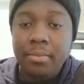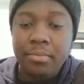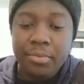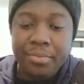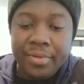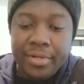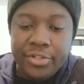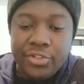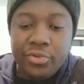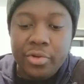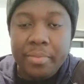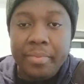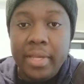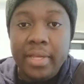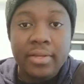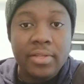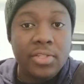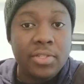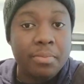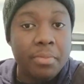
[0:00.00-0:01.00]
Bhubaneswar
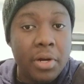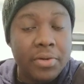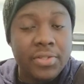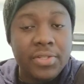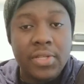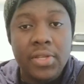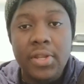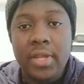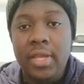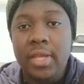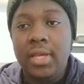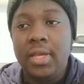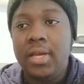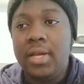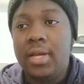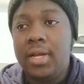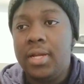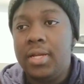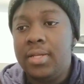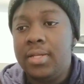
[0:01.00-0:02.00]
being a smart city,
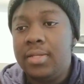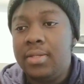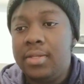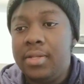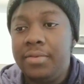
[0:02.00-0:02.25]
and